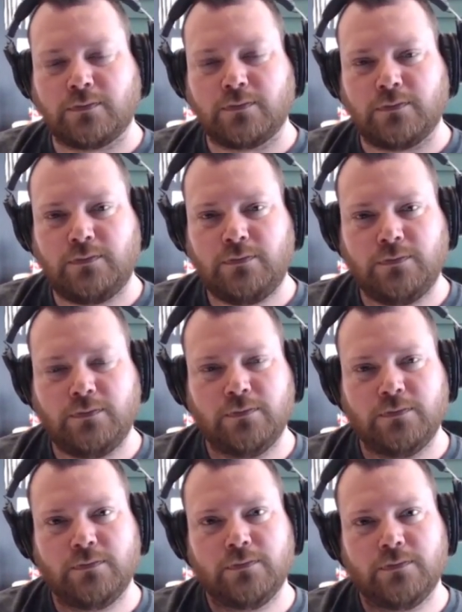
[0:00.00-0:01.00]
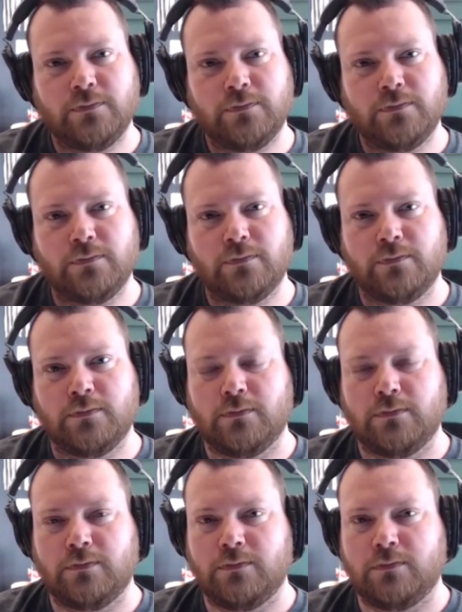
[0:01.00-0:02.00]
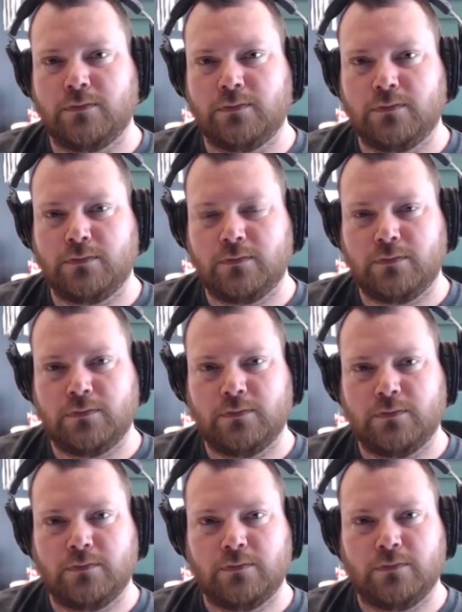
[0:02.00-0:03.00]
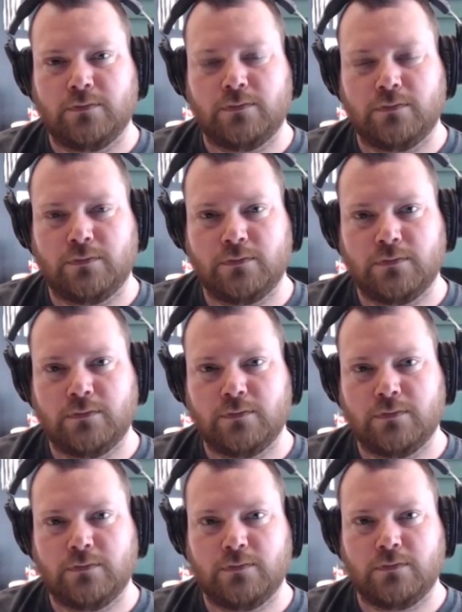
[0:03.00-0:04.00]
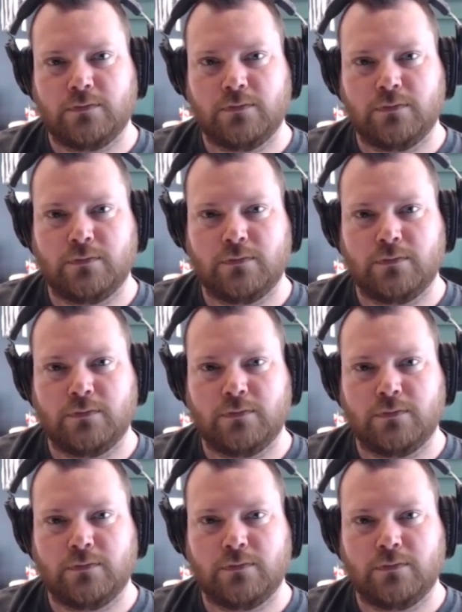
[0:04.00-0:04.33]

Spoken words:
[no speech]